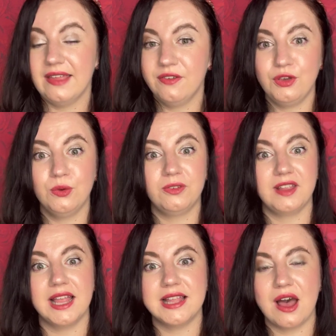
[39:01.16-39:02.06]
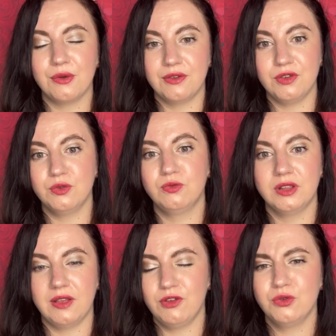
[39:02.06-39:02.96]
And if you stand out, if
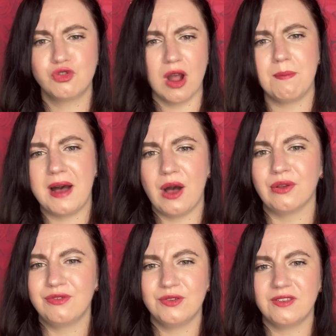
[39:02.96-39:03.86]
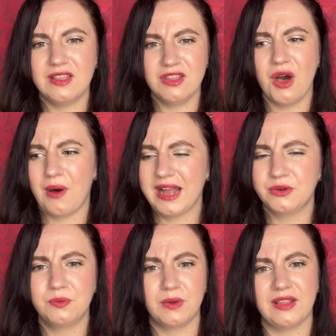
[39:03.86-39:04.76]
you drop out, if you say, no, I
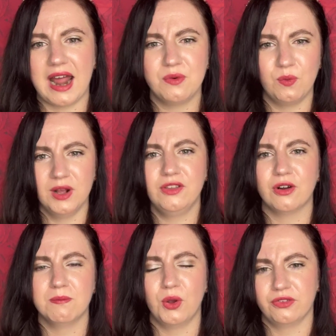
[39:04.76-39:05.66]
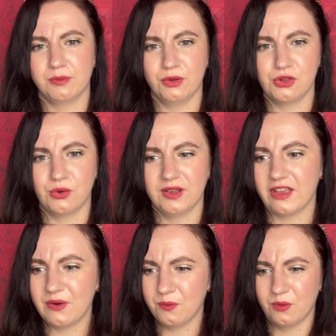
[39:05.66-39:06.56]
don't want your multiple
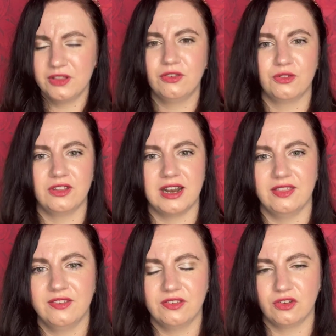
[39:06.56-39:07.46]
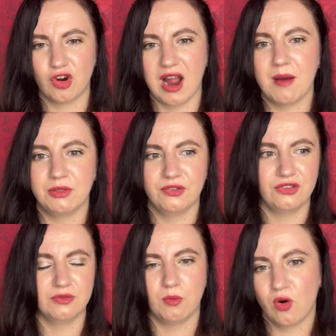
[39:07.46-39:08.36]
choice. I don't want to study. This is crap.
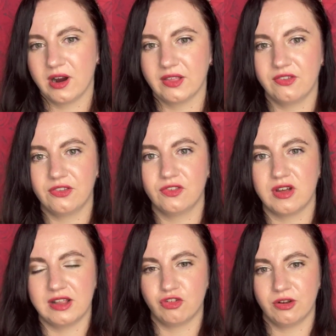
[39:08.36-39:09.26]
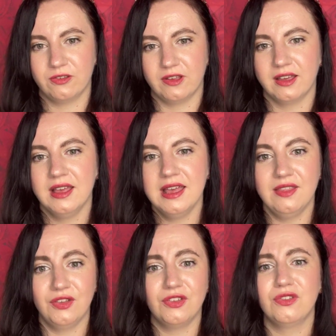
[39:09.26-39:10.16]
This is boring. This is not interesting.
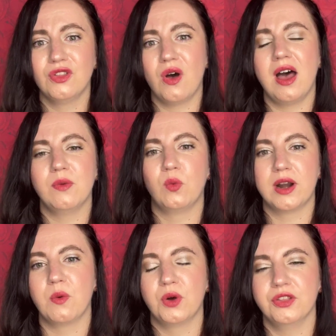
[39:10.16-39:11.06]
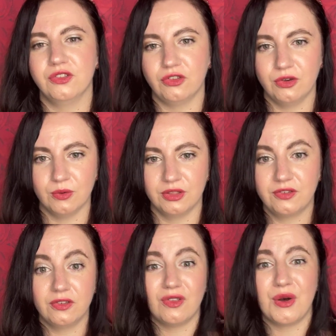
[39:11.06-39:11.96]
This is not what I want to do.
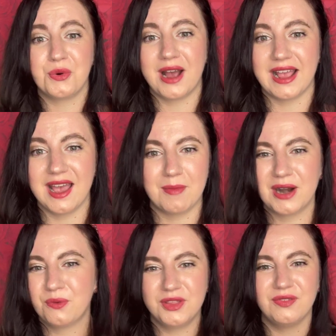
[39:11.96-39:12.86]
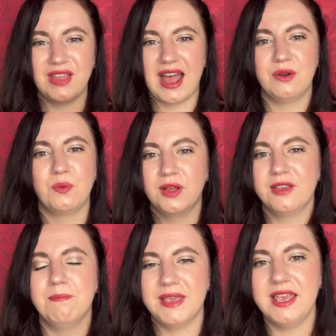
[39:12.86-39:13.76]
This is not who I am. I don't
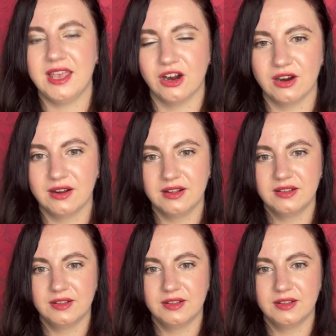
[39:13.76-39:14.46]
want to be here.